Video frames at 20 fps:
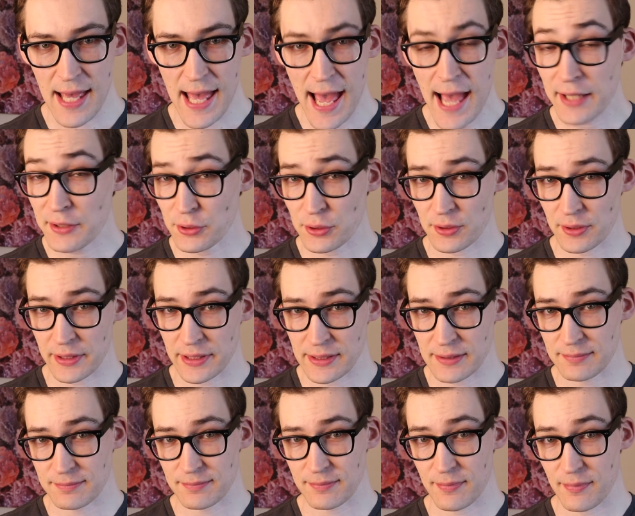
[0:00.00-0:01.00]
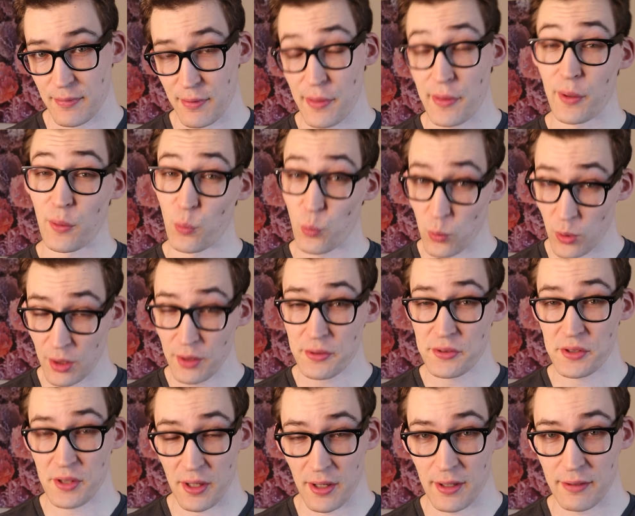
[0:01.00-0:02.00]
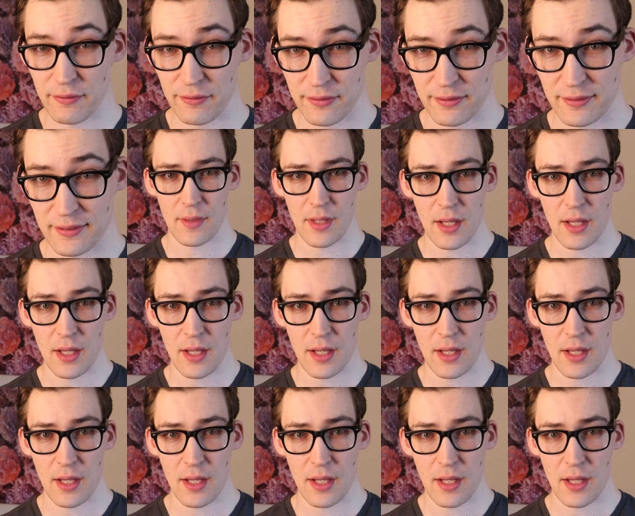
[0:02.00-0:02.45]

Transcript: Actually, they're worse off.